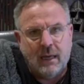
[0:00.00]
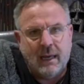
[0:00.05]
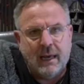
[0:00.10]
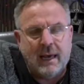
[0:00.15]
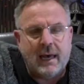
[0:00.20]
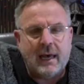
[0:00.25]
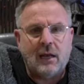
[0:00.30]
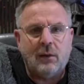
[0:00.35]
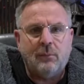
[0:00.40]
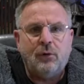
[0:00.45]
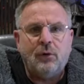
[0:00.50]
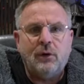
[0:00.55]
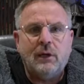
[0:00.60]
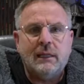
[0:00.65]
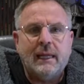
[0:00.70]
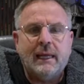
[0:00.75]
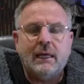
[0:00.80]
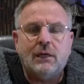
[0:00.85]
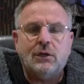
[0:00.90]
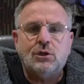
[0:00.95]
and I'll put a
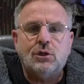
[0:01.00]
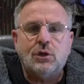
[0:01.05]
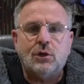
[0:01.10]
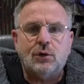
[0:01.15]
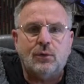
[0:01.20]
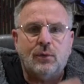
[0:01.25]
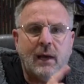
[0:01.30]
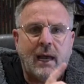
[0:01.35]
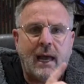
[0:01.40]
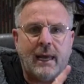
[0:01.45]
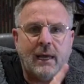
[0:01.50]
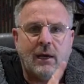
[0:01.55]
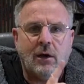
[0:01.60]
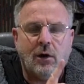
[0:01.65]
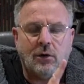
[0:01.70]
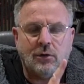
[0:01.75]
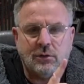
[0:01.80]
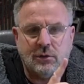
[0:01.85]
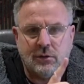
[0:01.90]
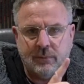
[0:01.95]
link to
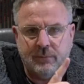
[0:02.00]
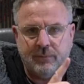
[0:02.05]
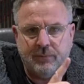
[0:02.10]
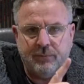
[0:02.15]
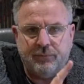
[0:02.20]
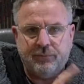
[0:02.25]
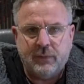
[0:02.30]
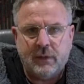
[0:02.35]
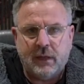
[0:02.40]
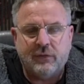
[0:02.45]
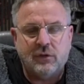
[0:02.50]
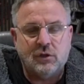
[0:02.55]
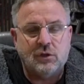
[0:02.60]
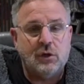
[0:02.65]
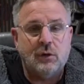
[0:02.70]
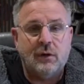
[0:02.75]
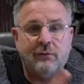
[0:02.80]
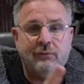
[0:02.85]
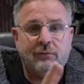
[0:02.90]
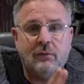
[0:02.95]
ACOS. Now, there's two
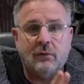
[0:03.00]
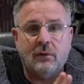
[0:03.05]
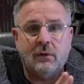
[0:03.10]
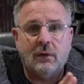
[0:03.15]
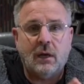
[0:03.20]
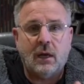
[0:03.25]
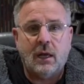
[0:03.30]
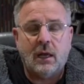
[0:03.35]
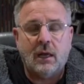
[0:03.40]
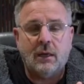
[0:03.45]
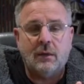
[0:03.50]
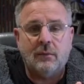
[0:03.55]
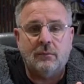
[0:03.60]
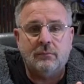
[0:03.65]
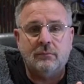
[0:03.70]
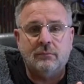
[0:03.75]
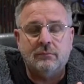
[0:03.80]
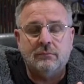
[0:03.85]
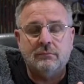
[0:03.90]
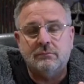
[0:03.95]
different
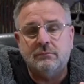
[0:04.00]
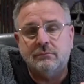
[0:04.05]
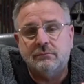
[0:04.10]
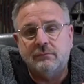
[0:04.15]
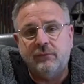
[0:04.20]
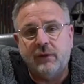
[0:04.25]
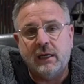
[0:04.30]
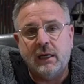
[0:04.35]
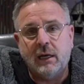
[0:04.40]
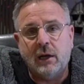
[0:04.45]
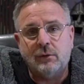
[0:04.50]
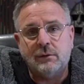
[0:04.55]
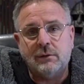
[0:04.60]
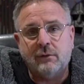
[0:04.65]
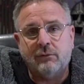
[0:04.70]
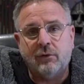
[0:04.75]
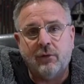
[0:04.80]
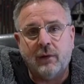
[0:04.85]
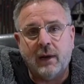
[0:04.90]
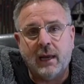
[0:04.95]
videos I've
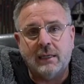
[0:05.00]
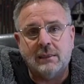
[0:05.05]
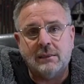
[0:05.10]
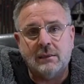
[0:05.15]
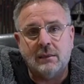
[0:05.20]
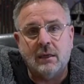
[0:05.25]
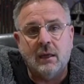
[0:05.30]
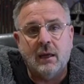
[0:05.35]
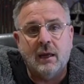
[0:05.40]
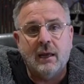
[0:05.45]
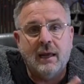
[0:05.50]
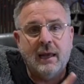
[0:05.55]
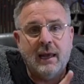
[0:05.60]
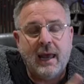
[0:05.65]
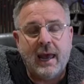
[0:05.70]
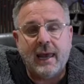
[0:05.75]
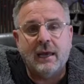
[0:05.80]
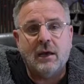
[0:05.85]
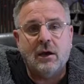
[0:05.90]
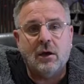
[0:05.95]
created.
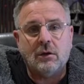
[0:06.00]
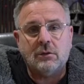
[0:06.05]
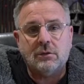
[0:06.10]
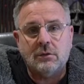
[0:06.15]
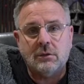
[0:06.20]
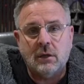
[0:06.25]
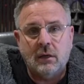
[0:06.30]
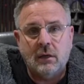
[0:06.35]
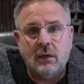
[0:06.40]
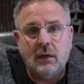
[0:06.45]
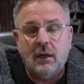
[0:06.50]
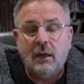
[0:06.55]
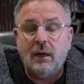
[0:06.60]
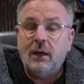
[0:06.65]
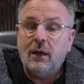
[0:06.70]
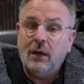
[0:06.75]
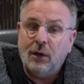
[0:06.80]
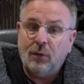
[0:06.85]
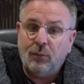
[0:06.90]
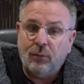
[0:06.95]
ACOS
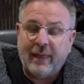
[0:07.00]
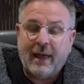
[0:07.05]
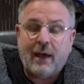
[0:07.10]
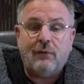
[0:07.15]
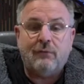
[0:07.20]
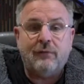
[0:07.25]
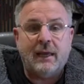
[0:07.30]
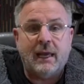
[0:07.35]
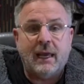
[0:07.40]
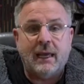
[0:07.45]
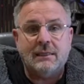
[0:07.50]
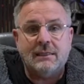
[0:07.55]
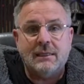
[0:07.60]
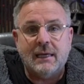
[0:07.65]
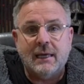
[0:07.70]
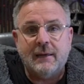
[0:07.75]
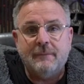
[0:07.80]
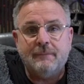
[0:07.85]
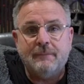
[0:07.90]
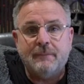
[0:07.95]
without
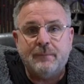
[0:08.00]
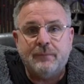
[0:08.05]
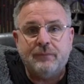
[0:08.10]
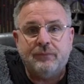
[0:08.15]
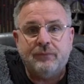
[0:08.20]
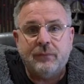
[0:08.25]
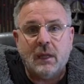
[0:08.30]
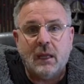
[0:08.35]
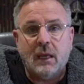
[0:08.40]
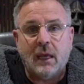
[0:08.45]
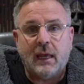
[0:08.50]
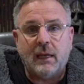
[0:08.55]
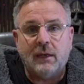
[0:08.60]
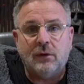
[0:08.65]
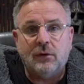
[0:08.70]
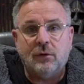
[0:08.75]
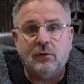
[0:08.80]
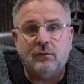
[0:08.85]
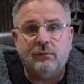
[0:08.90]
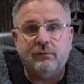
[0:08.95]
VAT and
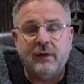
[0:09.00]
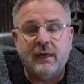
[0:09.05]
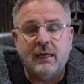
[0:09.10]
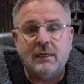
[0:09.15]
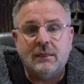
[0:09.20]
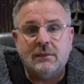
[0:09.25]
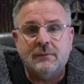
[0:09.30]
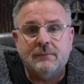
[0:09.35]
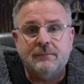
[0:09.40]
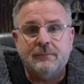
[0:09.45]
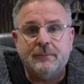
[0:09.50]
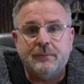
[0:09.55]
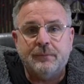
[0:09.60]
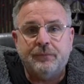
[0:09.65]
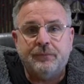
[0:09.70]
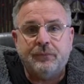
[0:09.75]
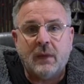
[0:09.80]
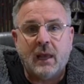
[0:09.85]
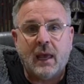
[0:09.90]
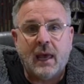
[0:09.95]
your fees,
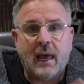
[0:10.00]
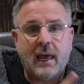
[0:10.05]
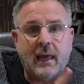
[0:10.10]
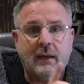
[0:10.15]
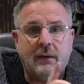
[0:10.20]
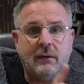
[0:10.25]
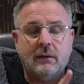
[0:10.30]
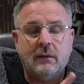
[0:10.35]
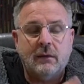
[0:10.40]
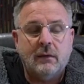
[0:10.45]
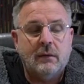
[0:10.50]
and